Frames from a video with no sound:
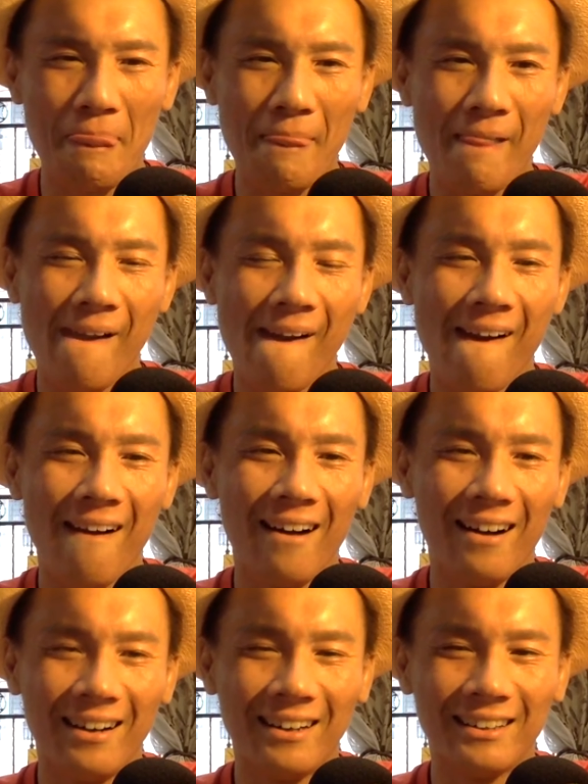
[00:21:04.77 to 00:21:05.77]

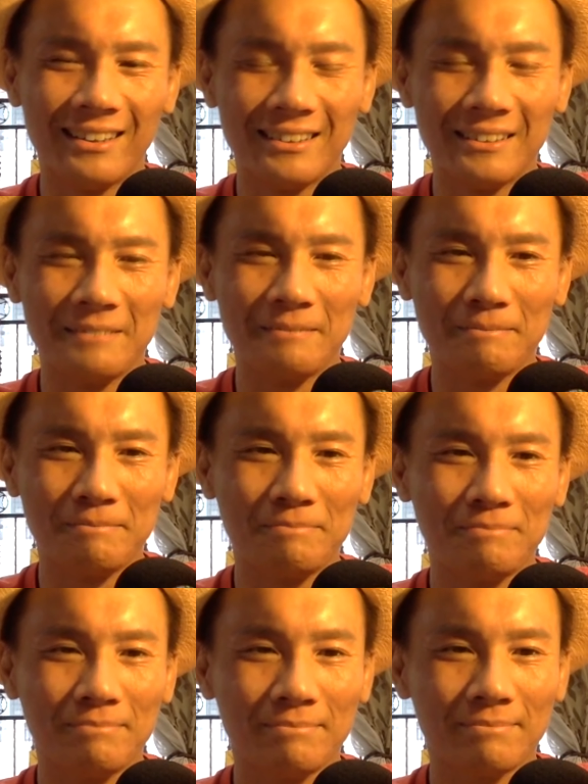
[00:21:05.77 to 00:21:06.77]

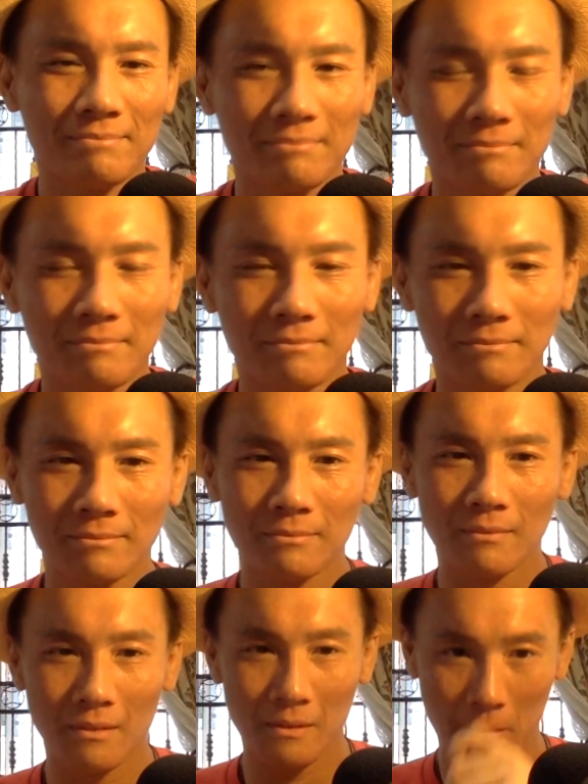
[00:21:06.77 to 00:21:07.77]

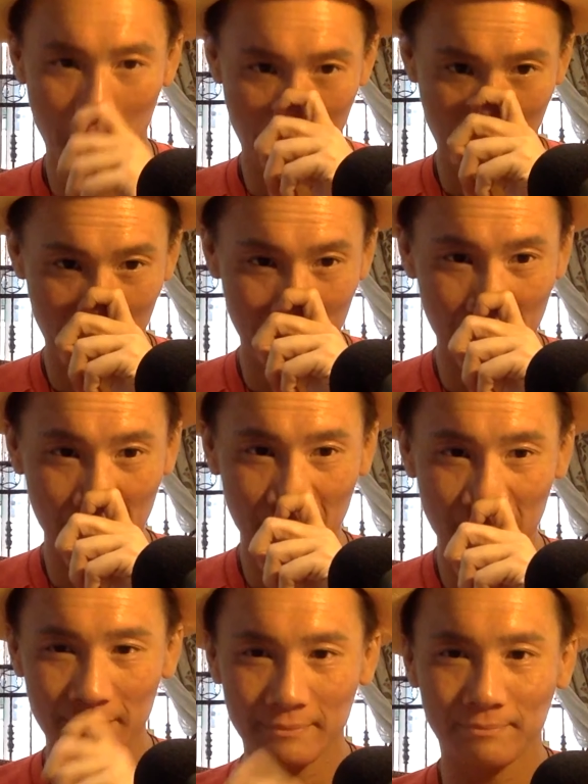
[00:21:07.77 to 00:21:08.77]

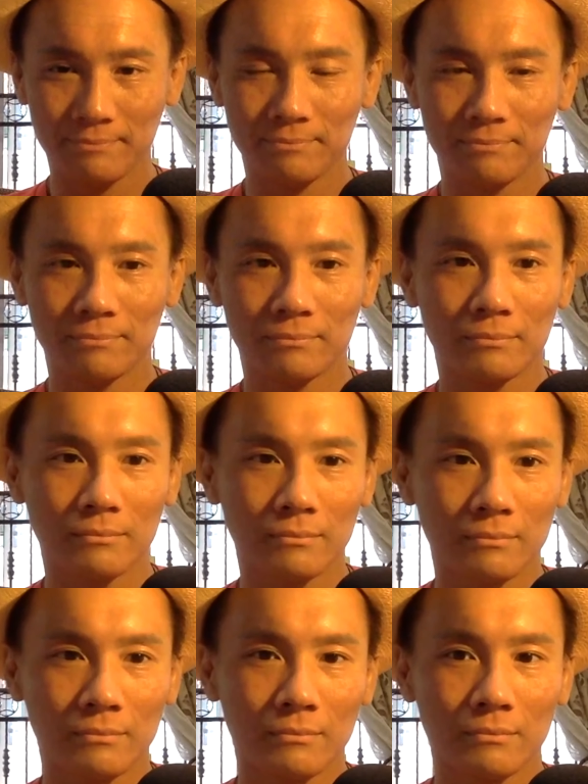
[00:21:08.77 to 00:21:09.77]

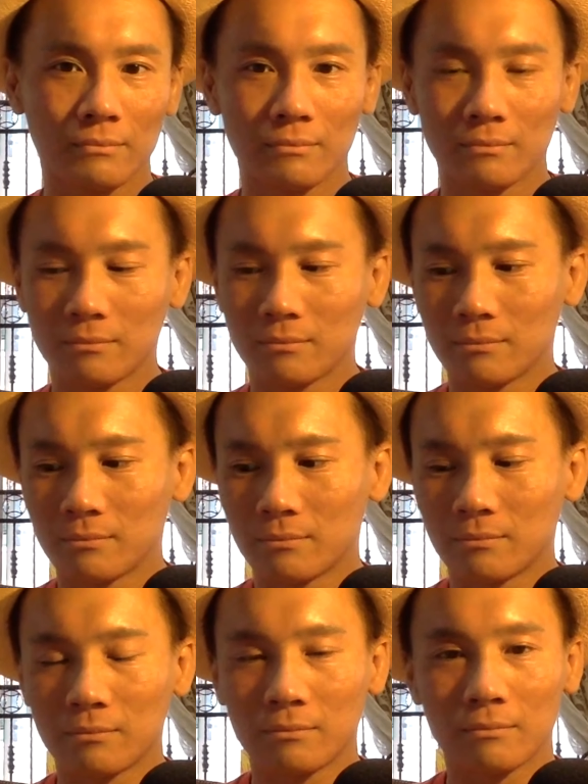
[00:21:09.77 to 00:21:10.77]

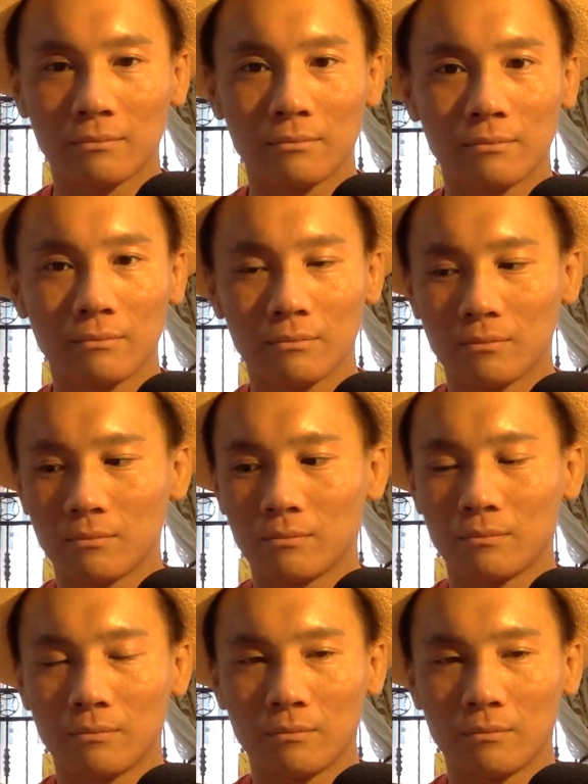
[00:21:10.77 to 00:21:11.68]
The person shown says nothing.